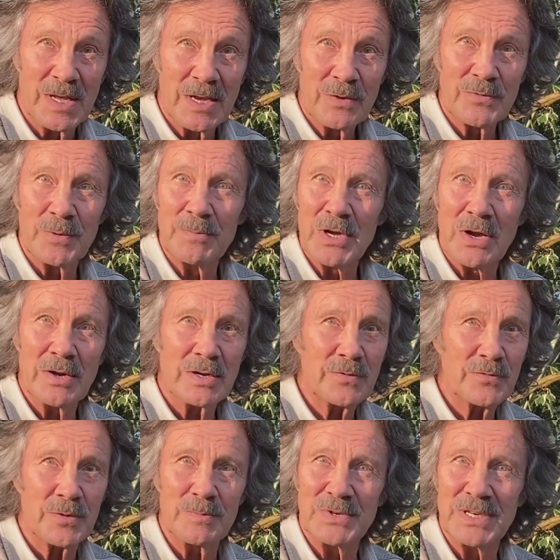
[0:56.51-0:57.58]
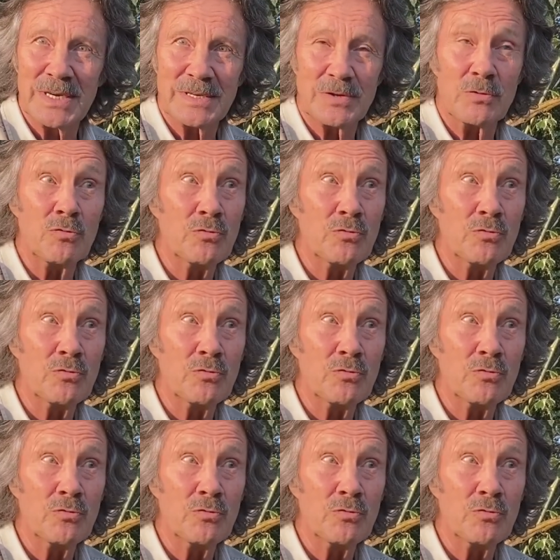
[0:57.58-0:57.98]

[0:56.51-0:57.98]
from going from just